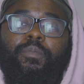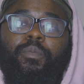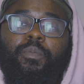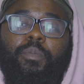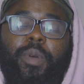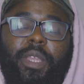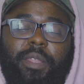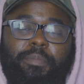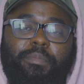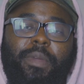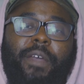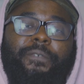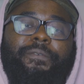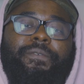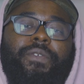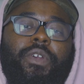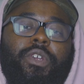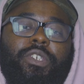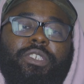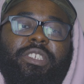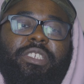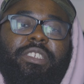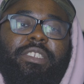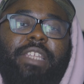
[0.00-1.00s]
But my
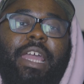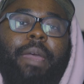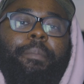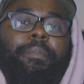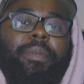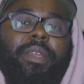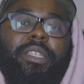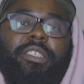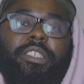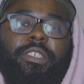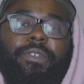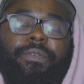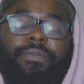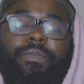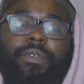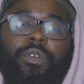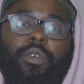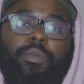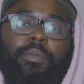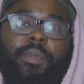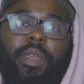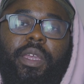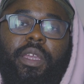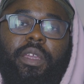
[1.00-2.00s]
first step into
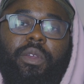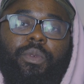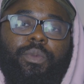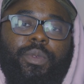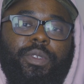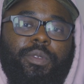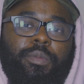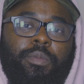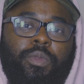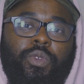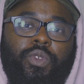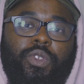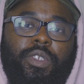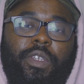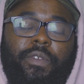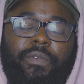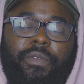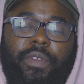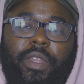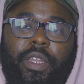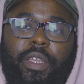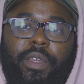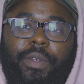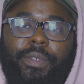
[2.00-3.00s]
filmmaking was music
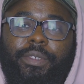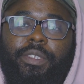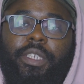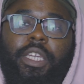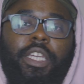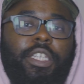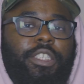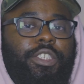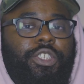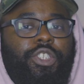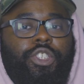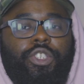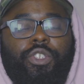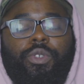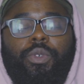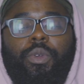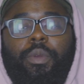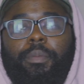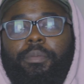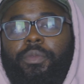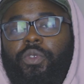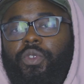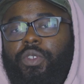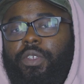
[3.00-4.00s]
videos,
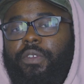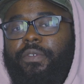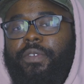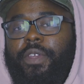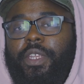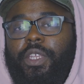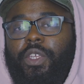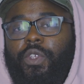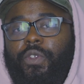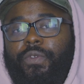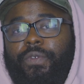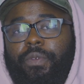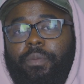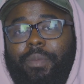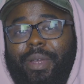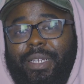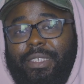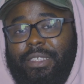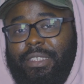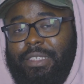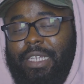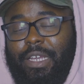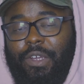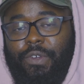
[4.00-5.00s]
shooting music videos for
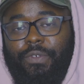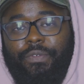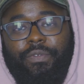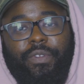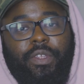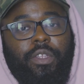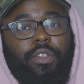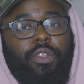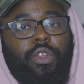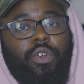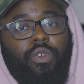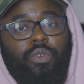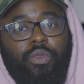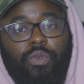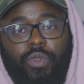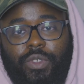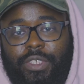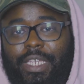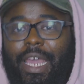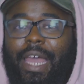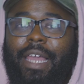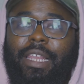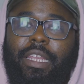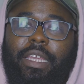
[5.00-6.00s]
myself and local
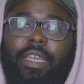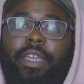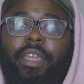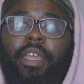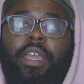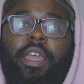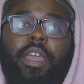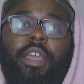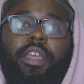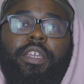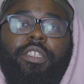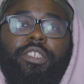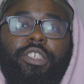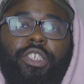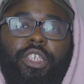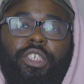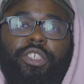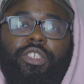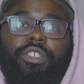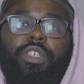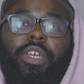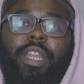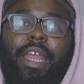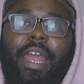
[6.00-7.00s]
talent,
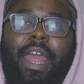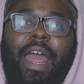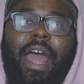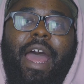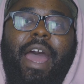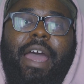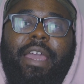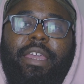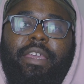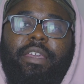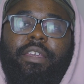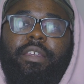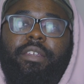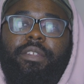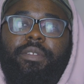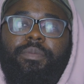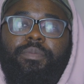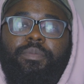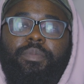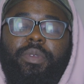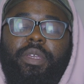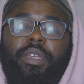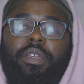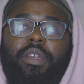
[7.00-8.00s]
just so that I can
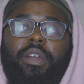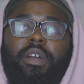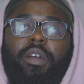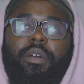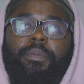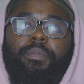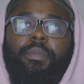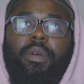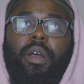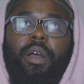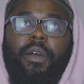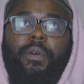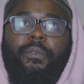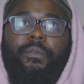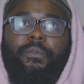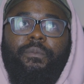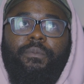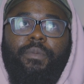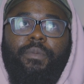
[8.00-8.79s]
become a